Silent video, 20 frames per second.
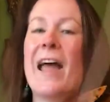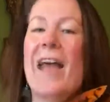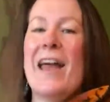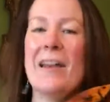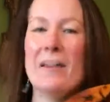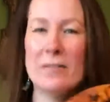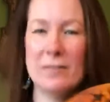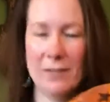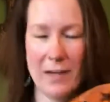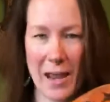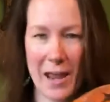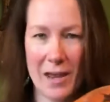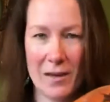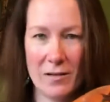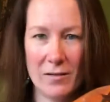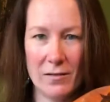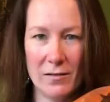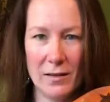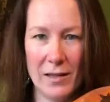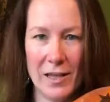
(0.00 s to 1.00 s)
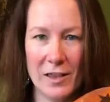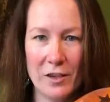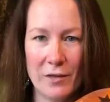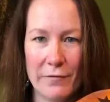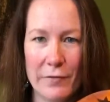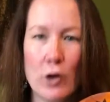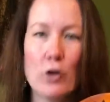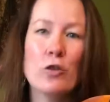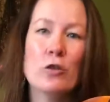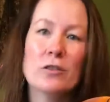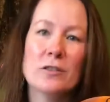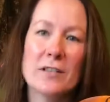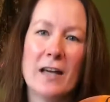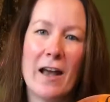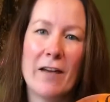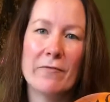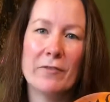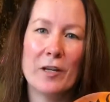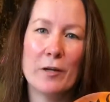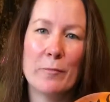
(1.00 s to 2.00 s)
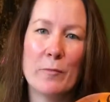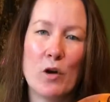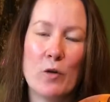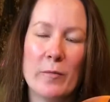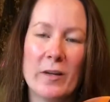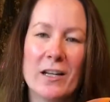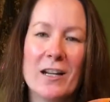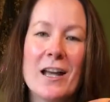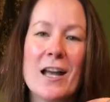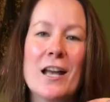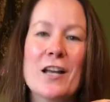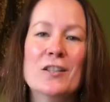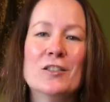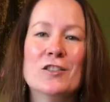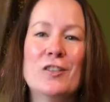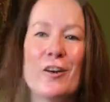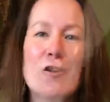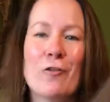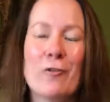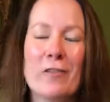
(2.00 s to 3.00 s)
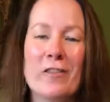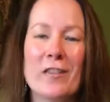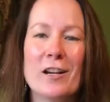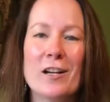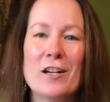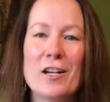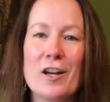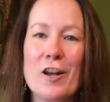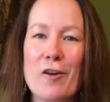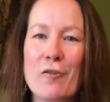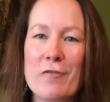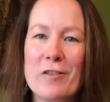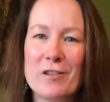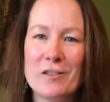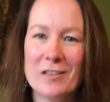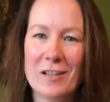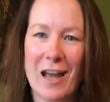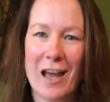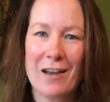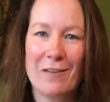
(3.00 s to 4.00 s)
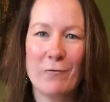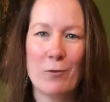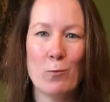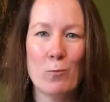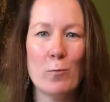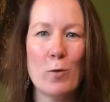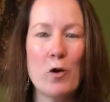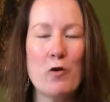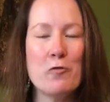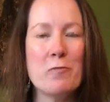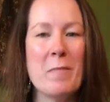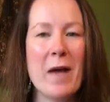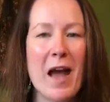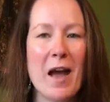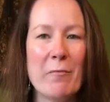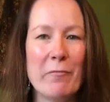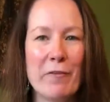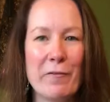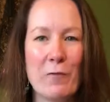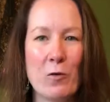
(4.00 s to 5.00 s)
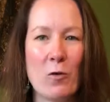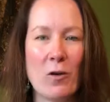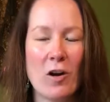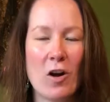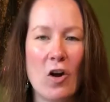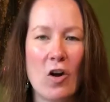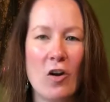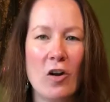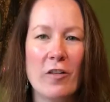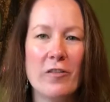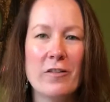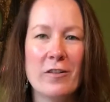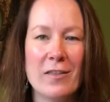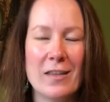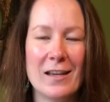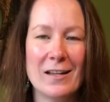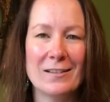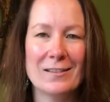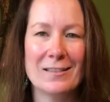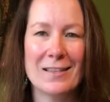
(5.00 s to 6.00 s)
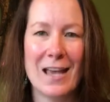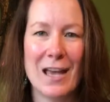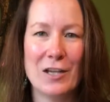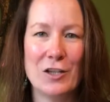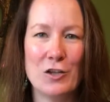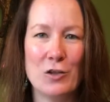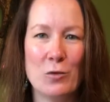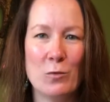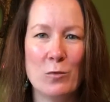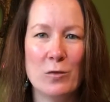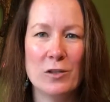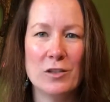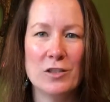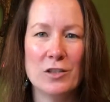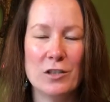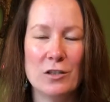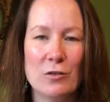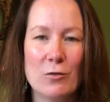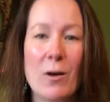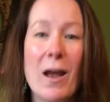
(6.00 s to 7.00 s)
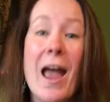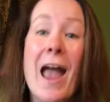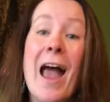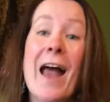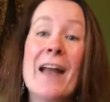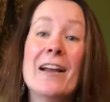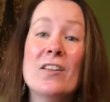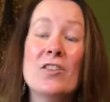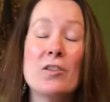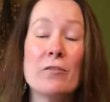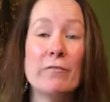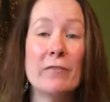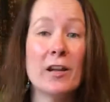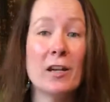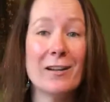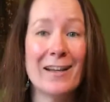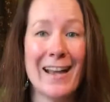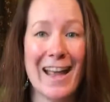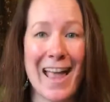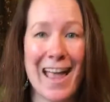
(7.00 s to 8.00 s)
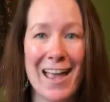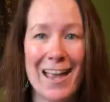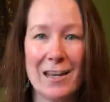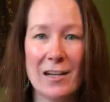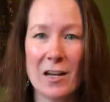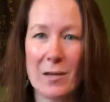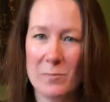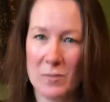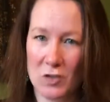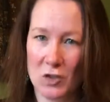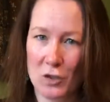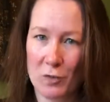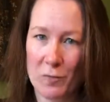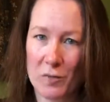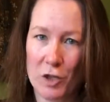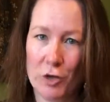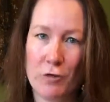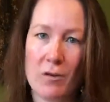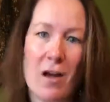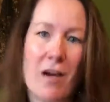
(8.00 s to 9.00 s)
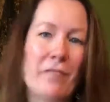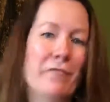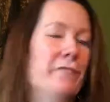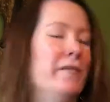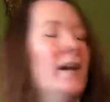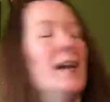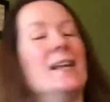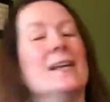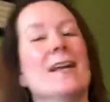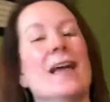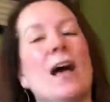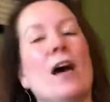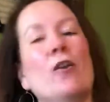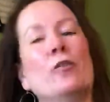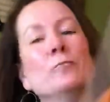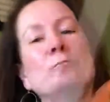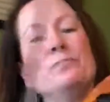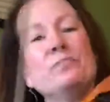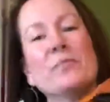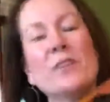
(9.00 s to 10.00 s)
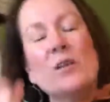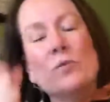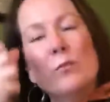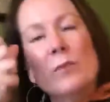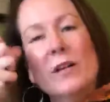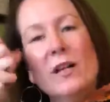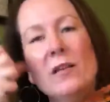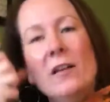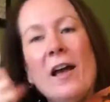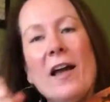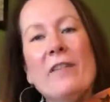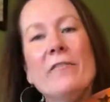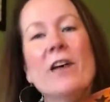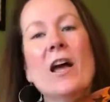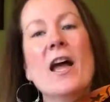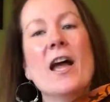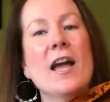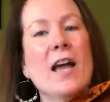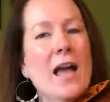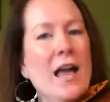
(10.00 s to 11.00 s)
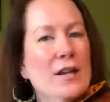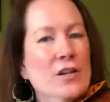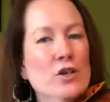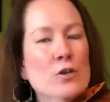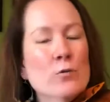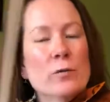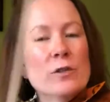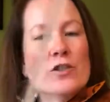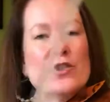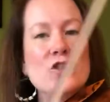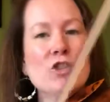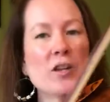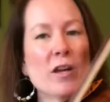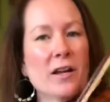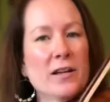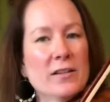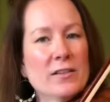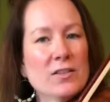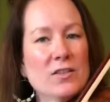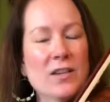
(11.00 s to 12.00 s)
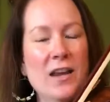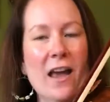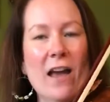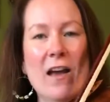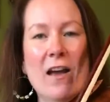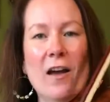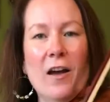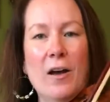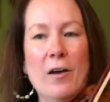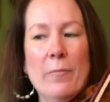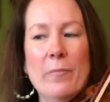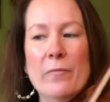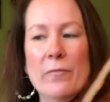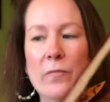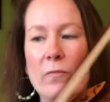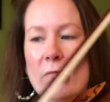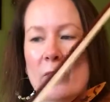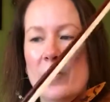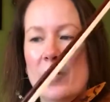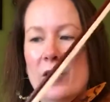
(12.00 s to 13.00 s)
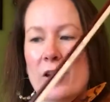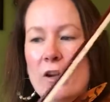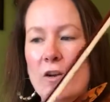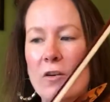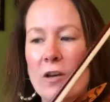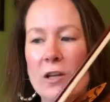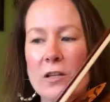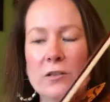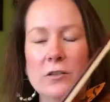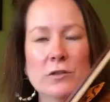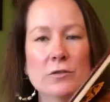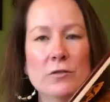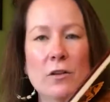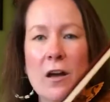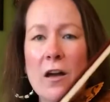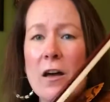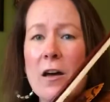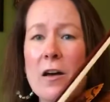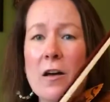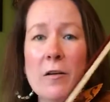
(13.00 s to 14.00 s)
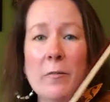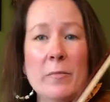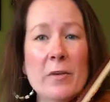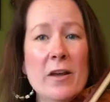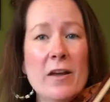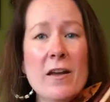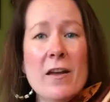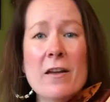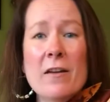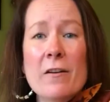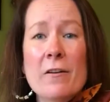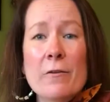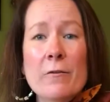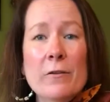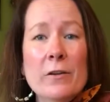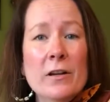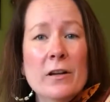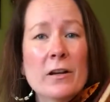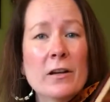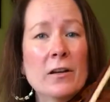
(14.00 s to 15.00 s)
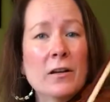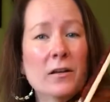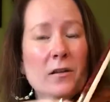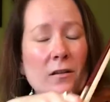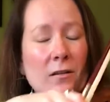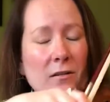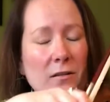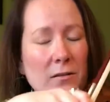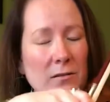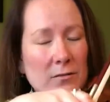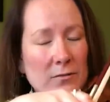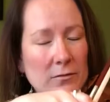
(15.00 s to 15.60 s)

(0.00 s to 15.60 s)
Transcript: and let the vocals have their moment. So there you go. There's kind of a roadmap for all the things that you would do. And at the very end, I'm assuming you're not fading out in real life, and you would just, you know, strawberry,